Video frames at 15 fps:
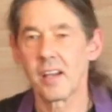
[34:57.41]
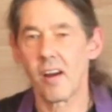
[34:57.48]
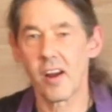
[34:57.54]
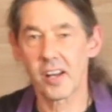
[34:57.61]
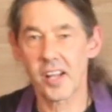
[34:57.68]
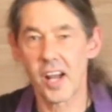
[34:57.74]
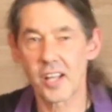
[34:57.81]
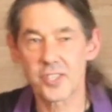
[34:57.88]

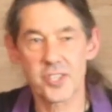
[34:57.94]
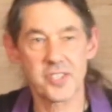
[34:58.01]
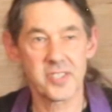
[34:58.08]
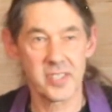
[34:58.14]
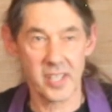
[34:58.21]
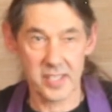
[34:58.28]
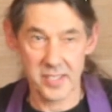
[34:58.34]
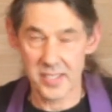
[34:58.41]
our
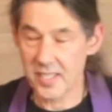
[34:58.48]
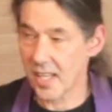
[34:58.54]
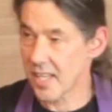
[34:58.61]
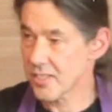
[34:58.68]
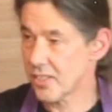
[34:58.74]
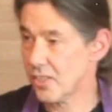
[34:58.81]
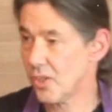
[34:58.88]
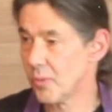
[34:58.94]
consciousness
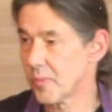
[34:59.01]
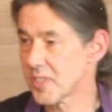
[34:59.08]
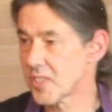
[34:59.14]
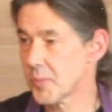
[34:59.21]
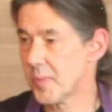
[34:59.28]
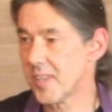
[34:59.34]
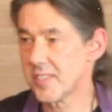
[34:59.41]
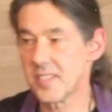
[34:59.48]
as human
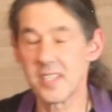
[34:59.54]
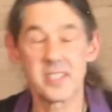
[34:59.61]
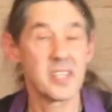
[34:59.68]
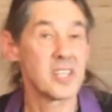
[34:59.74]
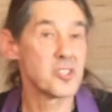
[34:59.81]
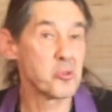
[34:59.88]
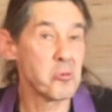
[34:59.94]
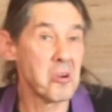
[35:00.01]
species
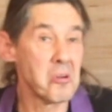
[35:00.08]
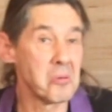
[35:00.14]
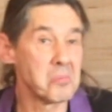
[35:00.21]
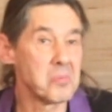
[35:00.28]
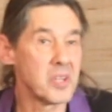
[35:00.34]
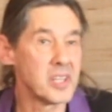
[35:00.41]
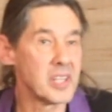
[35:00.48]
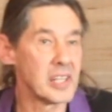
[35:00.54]
has
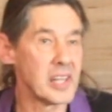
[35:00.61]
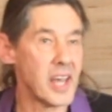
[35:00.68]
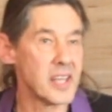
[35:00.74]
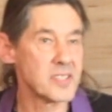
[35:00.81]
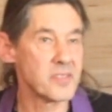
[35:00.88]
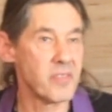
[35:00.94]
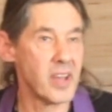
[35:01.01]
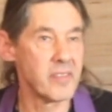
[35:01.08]
grown in the
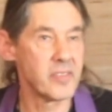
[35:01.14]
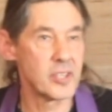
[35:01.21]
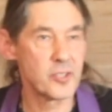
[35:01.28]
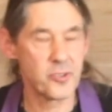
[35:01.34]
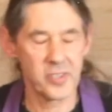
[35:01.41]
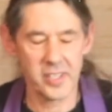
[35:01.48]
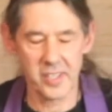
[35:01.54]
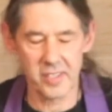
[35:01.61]
last
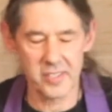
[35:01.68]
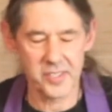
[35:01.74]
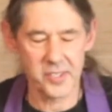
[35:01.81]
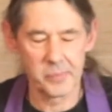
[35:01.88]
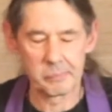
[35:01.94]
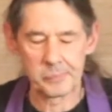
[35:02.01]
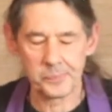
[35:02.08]
500 years.